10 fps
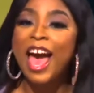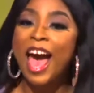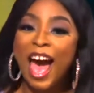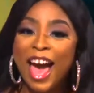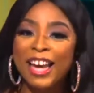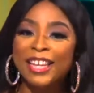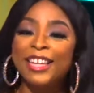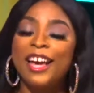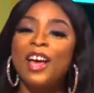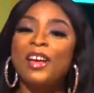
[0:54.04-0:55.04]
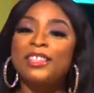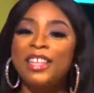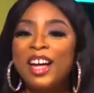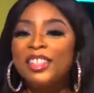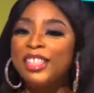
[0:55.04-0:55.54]
and
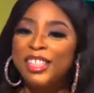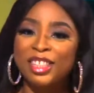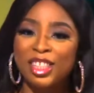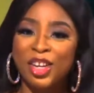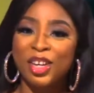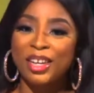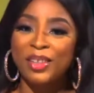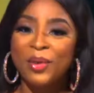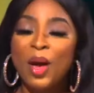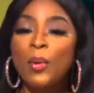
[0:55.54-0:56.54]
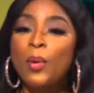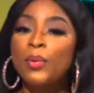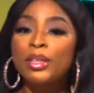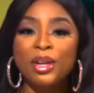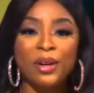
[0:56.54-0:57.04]
Style Dictionary. When we
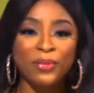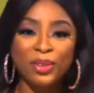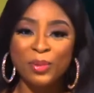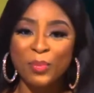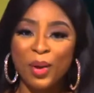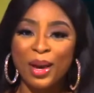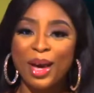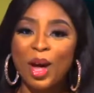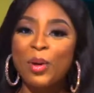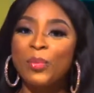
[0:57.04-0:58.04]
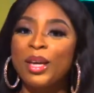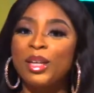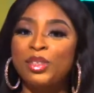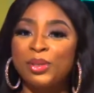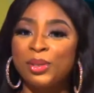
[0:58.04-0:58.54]
return after the break, I'll be
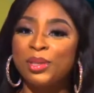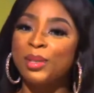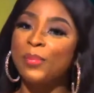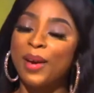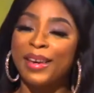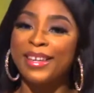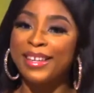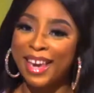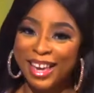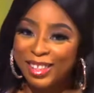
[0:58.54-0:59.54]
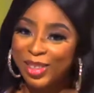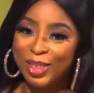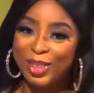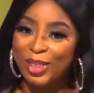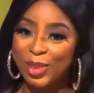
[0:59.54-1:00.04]
introducing my guest on
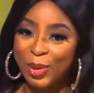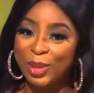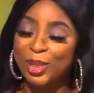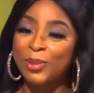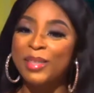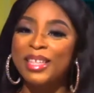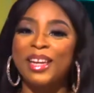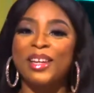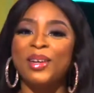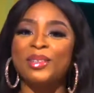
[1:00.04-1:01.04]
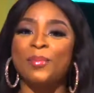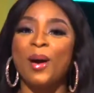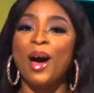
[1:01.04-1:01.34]
the show. She'll be telling us about